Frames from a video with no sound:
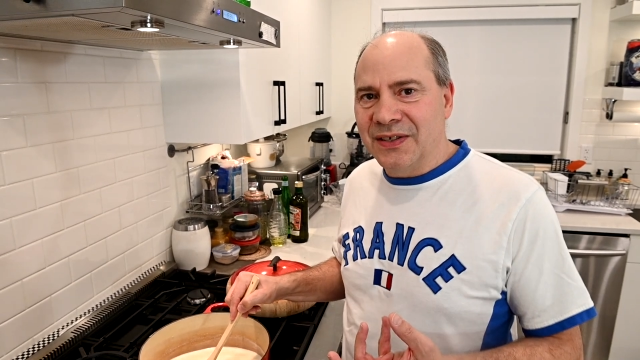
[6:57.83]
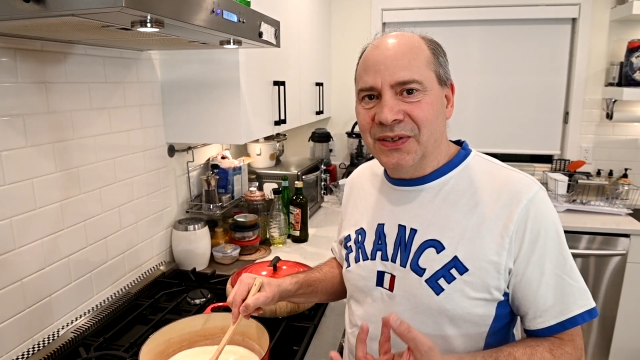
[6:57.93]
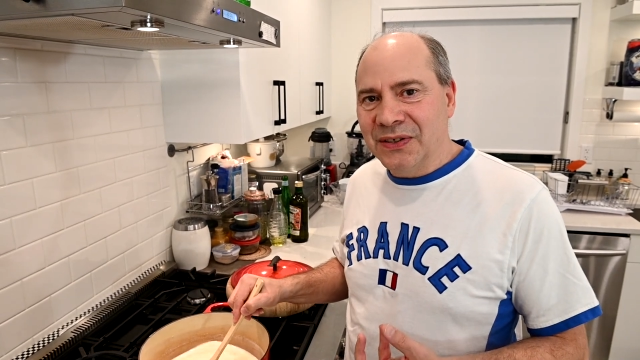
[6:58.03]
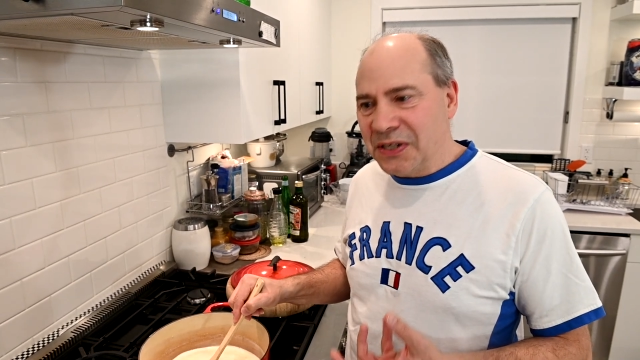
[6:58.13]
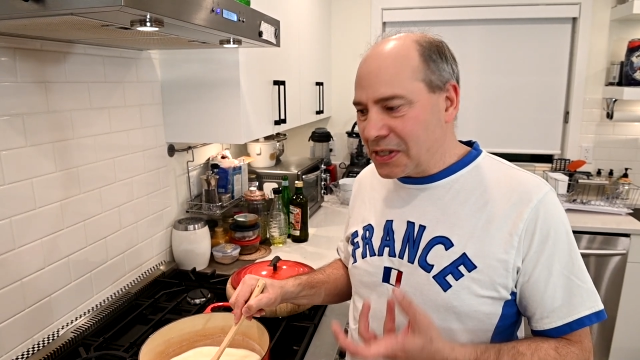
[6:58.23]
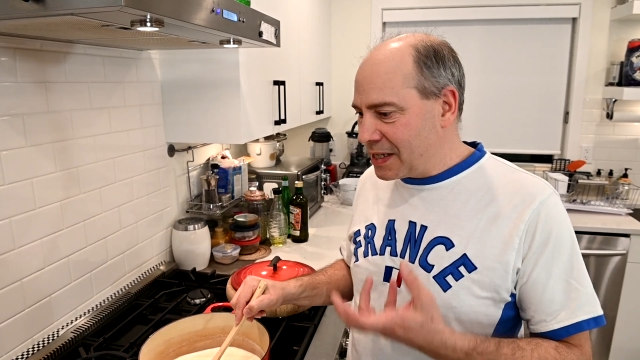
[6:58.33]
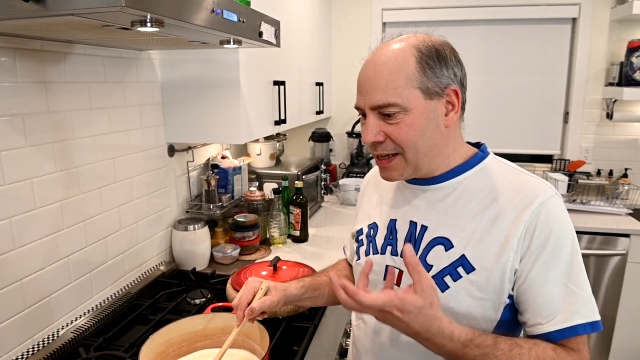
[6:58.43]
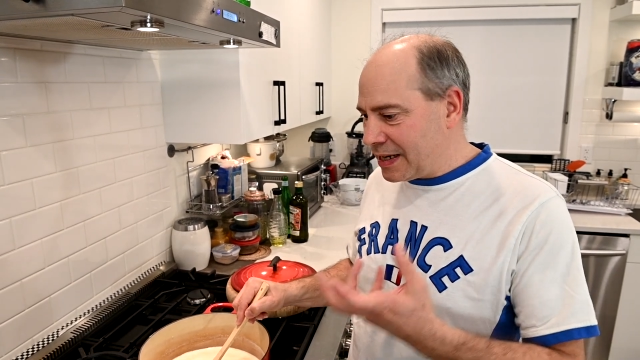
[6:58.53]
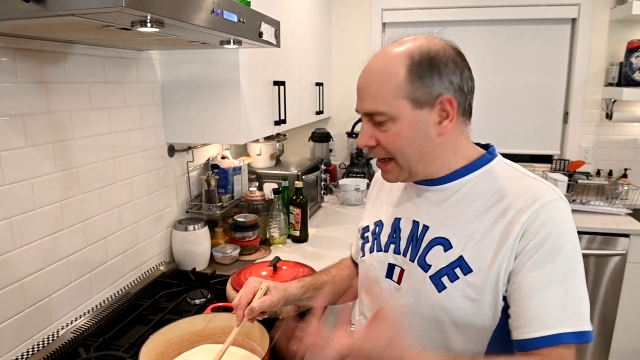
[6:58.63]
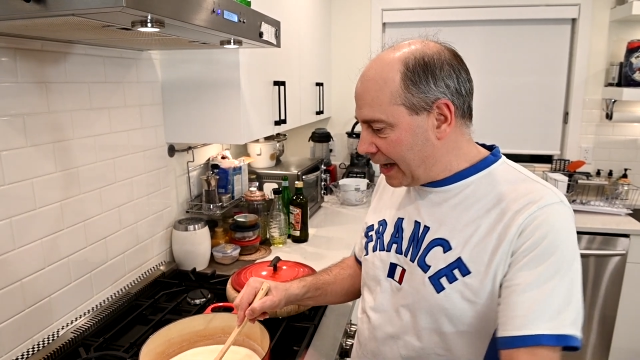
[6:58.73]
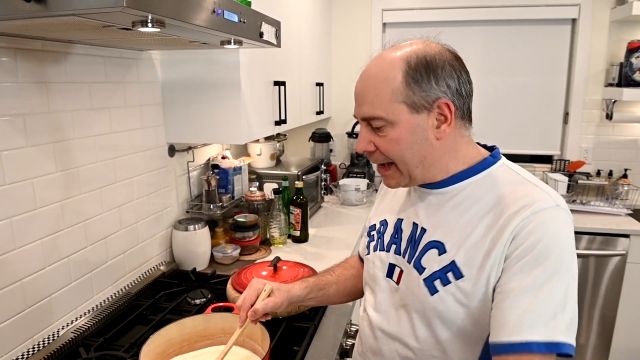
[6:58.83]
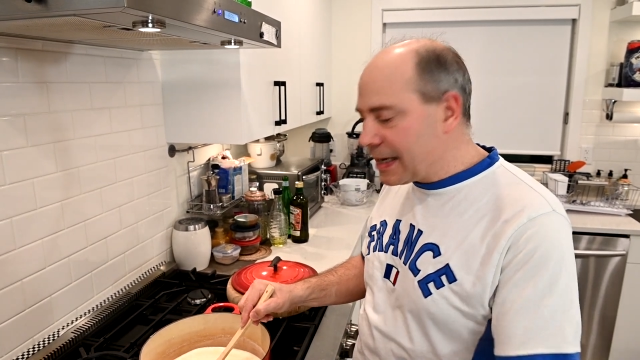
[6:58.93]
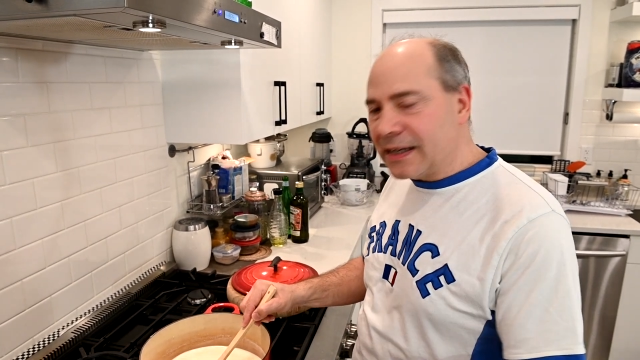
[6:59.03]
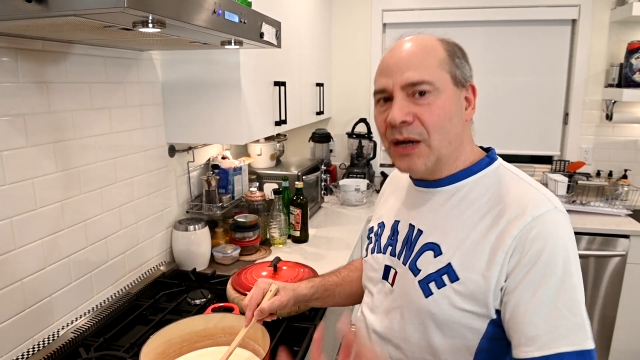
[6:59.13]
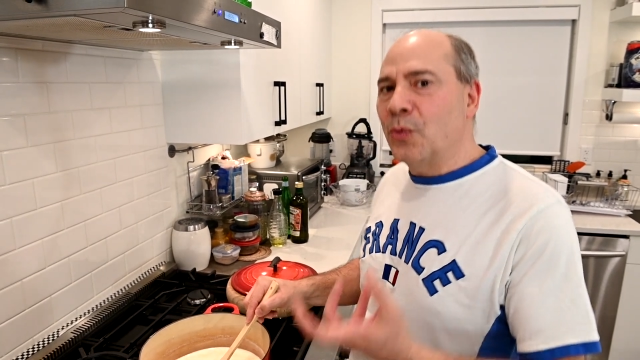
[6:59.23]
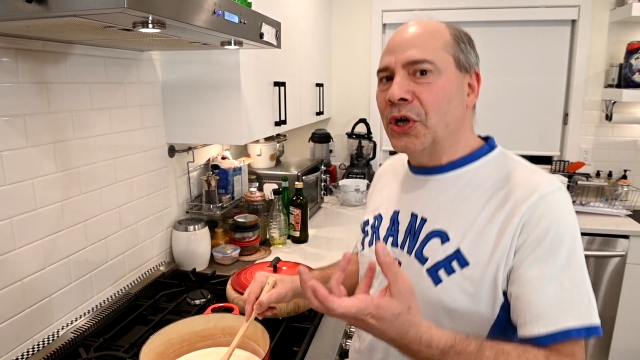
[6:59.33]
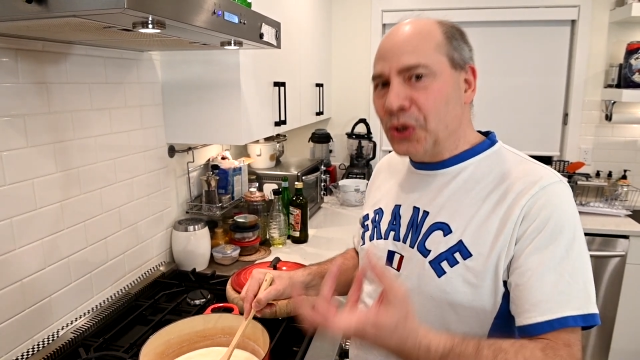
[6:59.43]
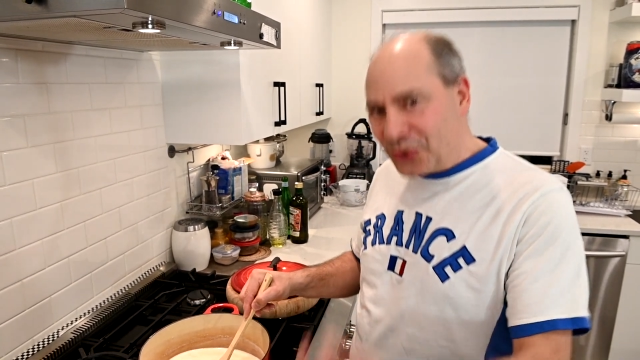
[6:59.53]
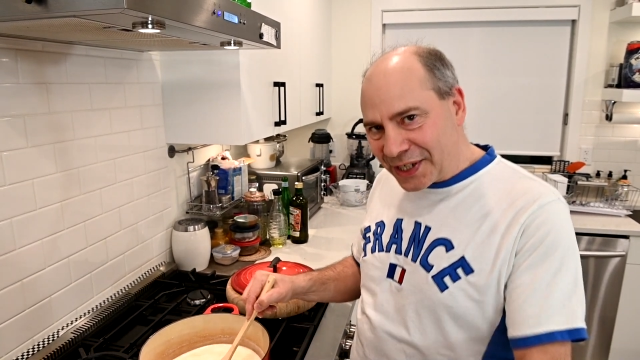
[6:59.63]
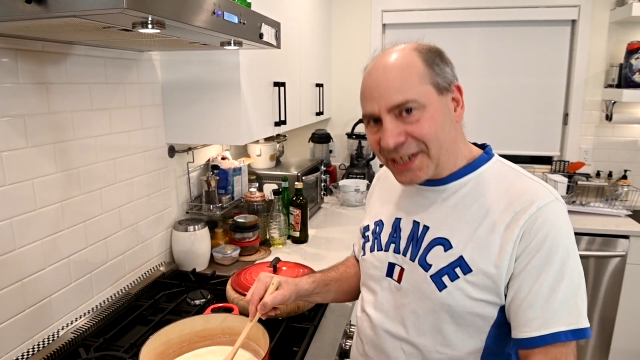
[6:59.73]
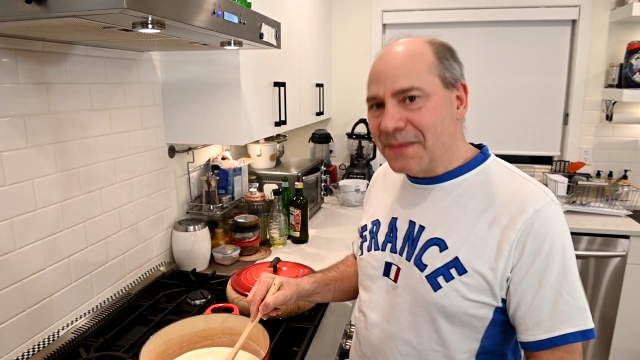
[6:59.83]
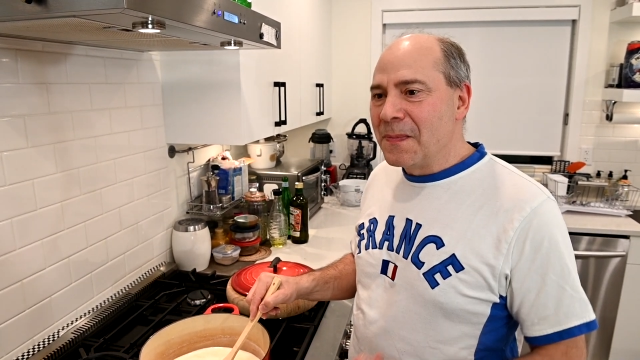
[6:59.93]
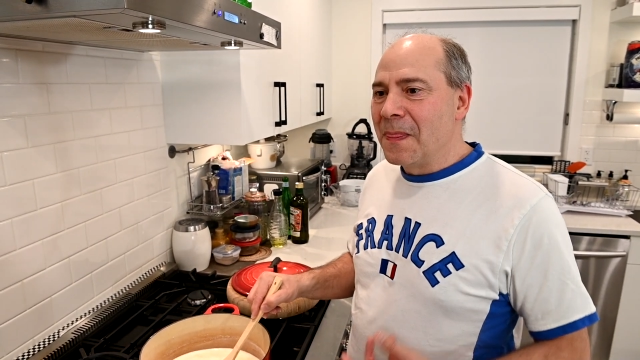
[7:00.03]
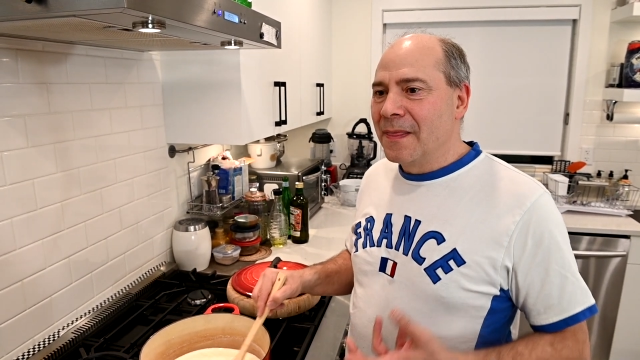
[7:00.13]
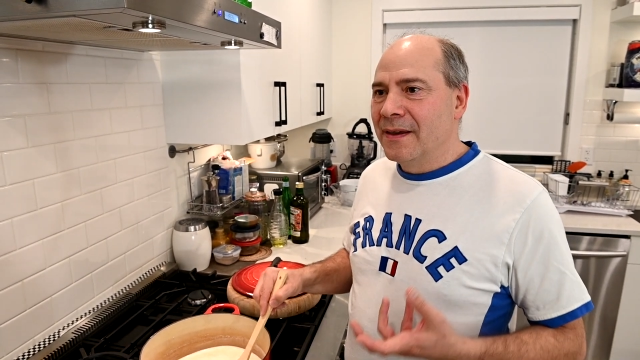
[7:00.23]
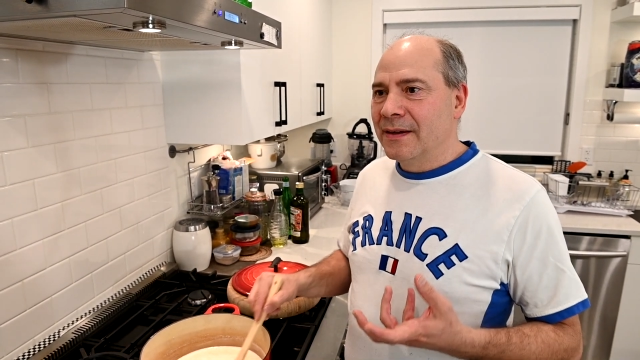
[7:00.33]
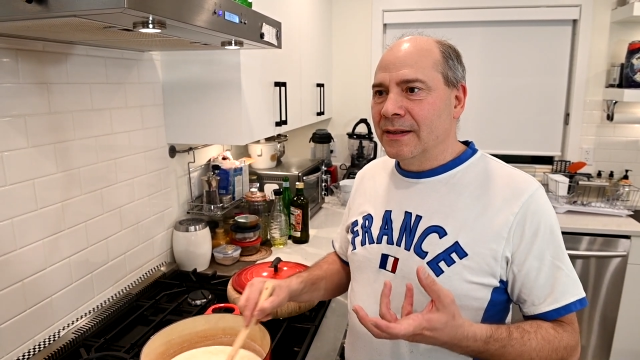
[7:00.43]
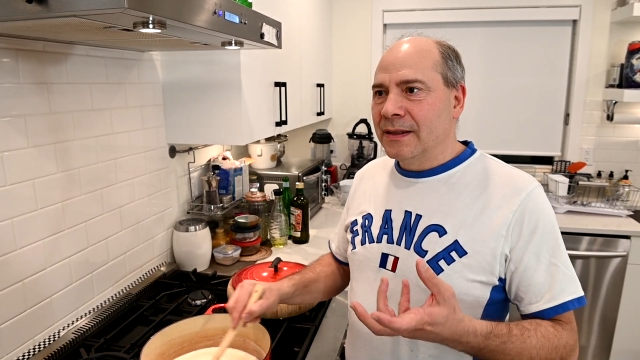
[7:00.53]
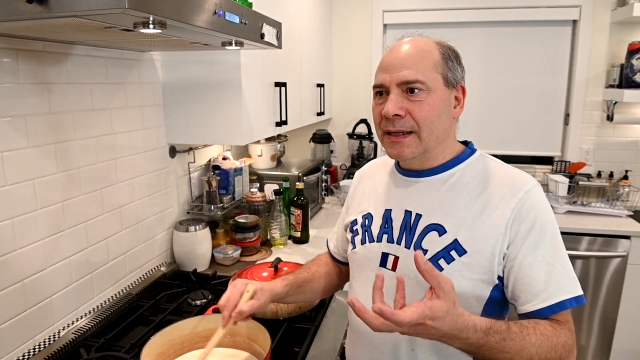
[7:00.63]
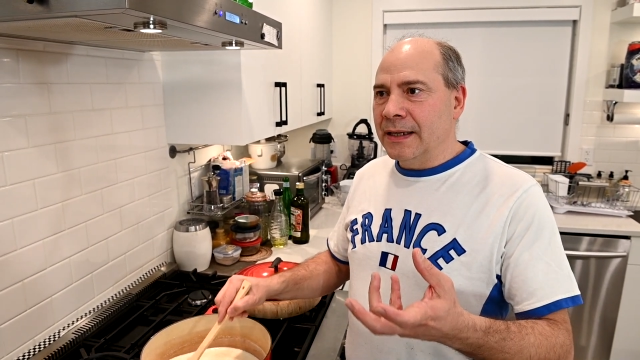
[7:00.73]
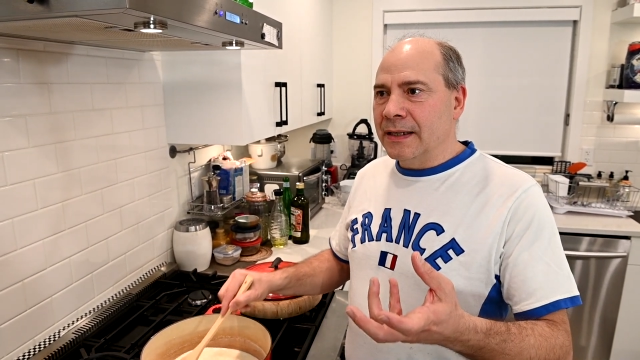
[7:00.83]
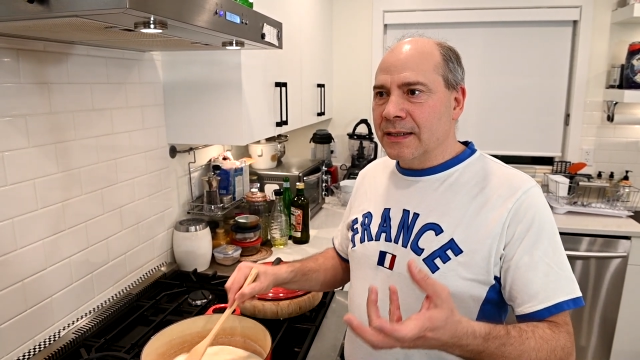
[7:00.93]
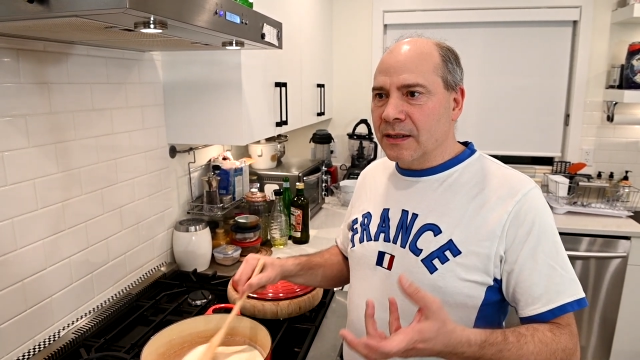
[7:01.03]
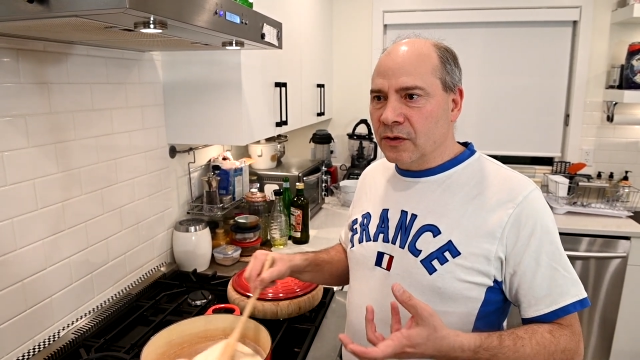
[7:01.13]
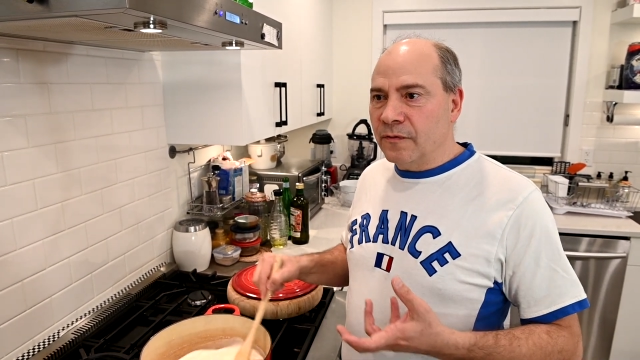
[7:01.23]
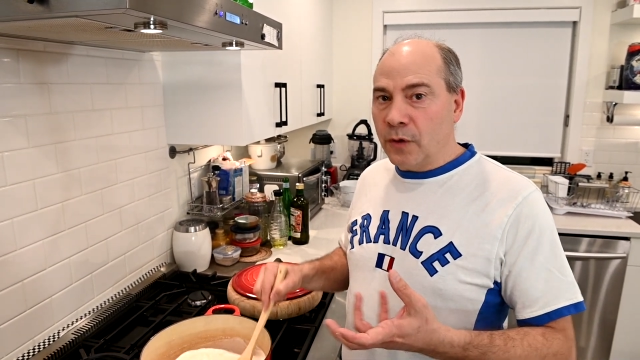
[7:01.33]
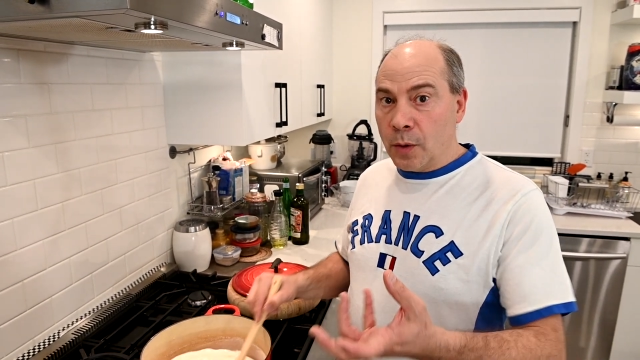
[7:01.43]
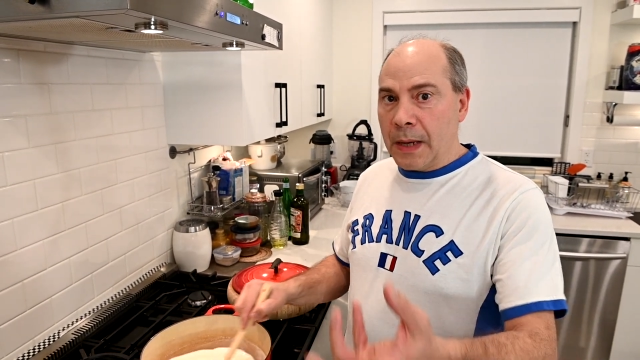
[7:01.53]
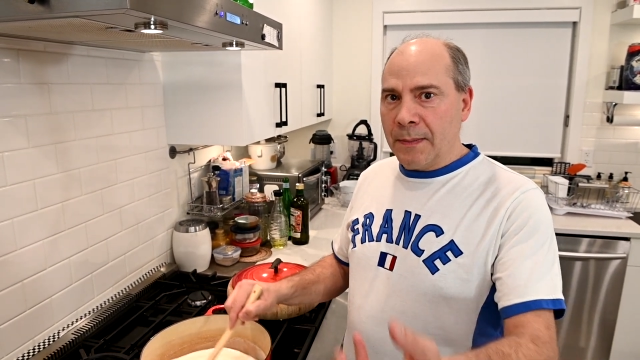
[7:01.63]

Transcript: I like it. I want to do it. And I started to follow my